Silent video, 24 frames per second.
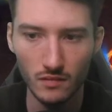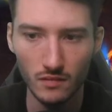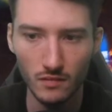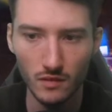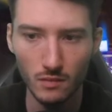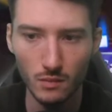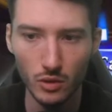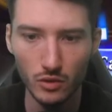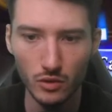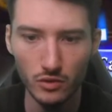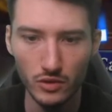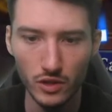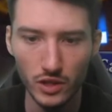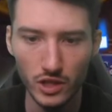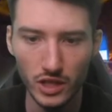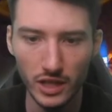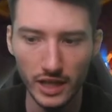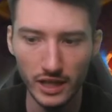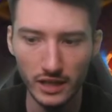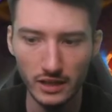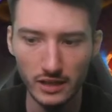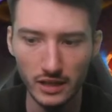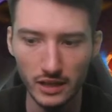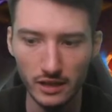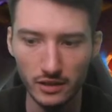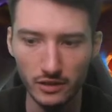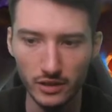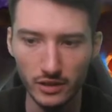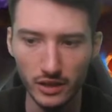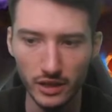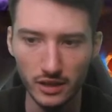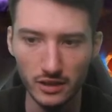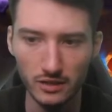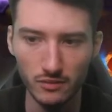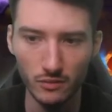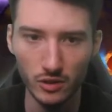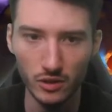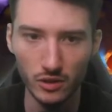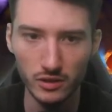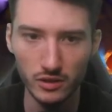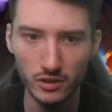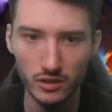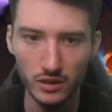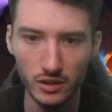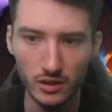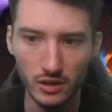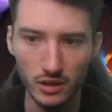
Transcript: Bone Crusher ain't that good against Wanderer.